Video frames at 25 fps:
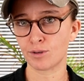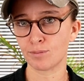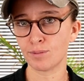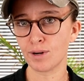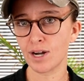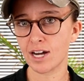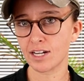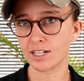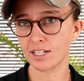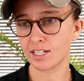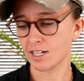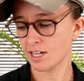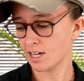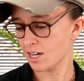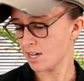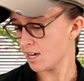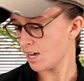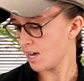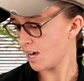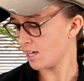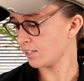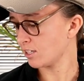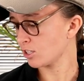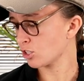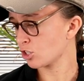your body
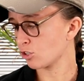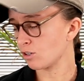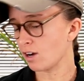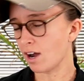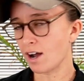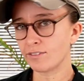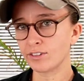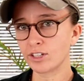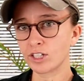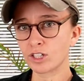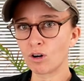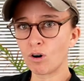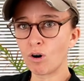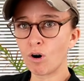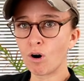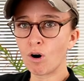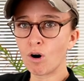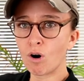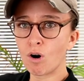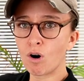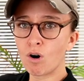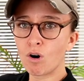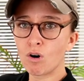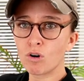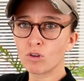and then traveling
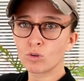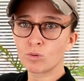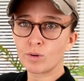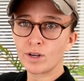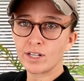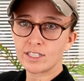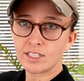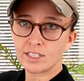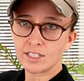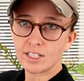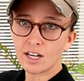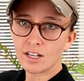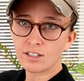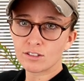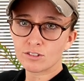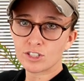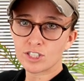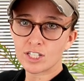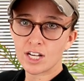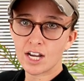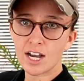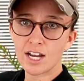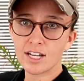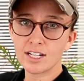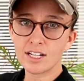all the way to the other
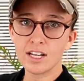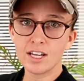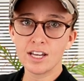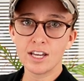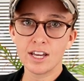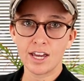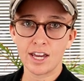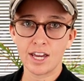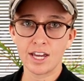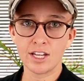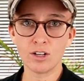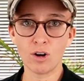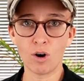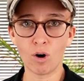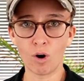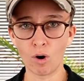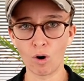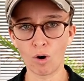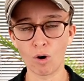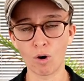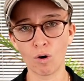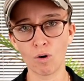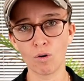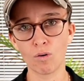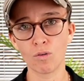side and
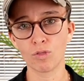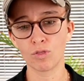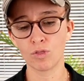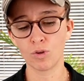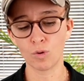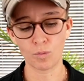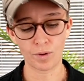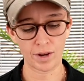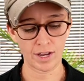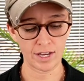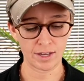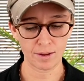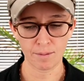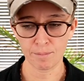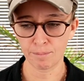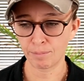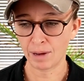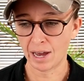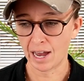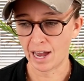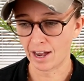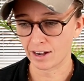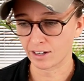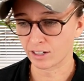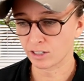all the way
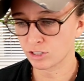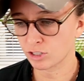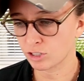back.